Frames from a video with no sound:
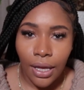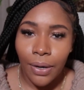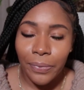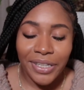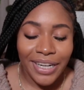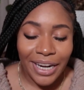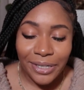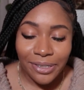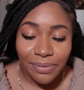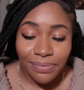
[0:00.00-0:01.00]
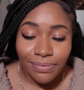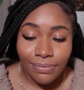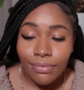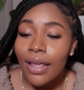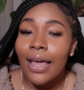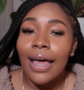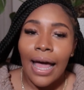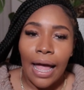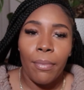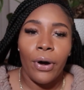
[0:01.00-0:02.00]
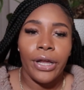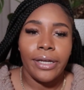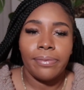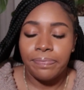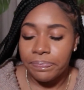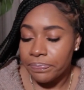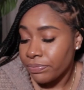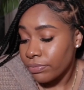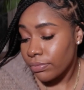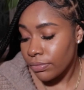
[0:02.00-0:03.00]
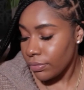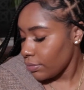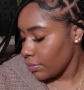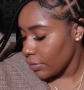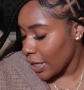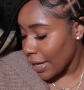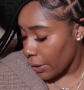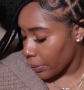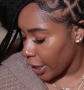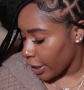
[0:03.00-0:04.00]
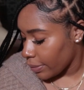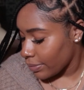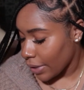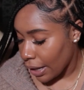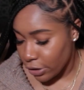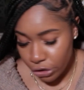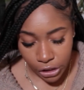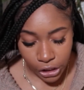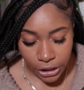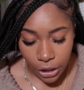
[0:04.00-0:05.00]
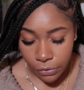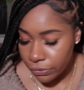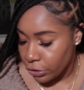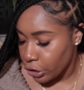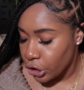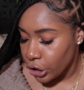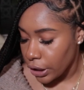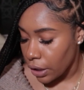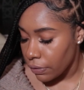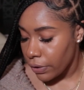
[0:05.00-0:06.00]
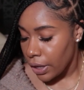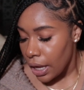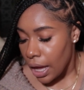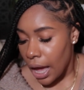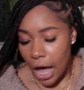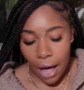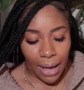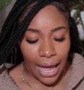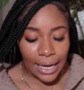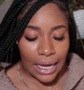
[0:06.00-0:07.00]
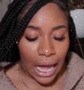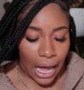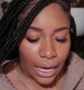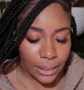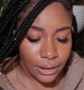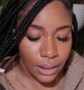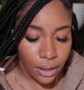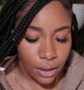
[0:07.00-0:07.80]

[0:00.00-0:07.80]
what did I do? I bought it. And I don't care. Treat yourself. Treat yourself. I got